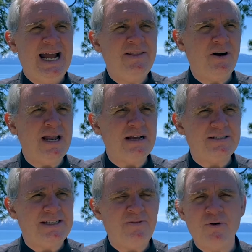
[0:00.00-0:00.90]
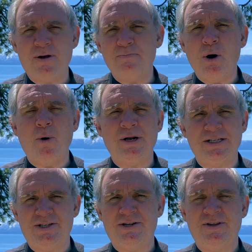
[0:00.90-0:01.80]
And there are like several
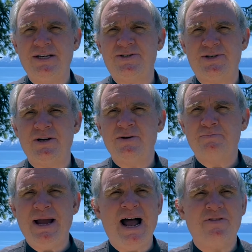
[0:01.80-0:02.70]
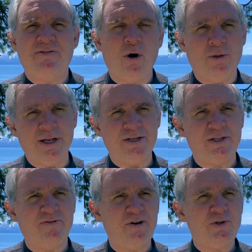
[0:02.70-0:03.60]
components to this path of holiness.
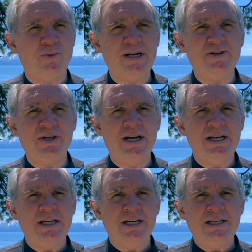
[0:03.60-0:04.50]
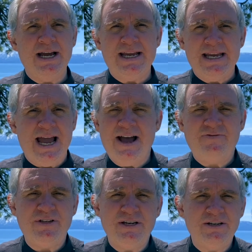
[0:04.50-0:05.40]
The first one is you
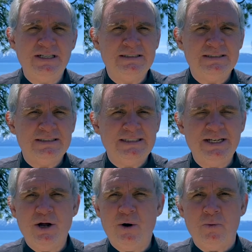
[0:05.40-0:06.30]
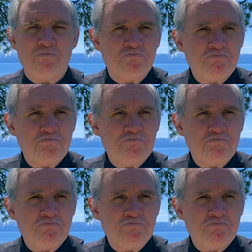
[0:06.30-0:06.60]
have to, you know,